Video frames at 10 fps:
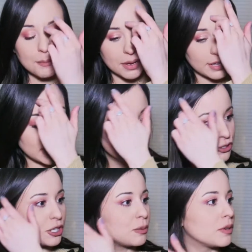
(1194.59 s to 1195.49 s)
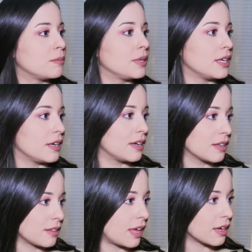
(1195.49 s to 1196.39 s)
but like she would be
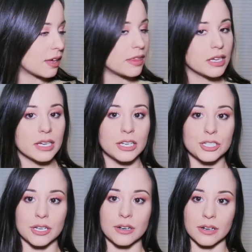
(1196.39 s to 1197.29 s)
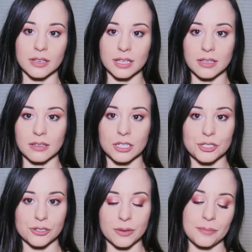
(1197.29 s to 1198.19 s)
like in the kitchen or like the
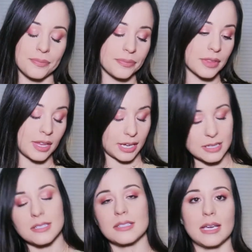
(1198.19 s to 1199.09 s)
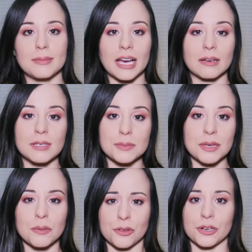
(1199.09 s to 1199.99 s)
lunchroom like at the same time as me
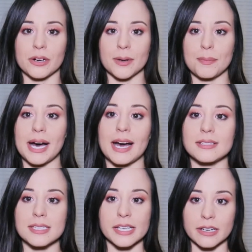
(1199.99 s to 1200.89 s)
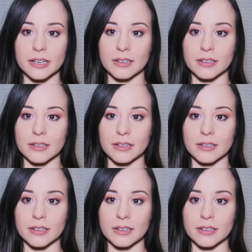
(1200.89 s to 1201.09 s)
with her posse or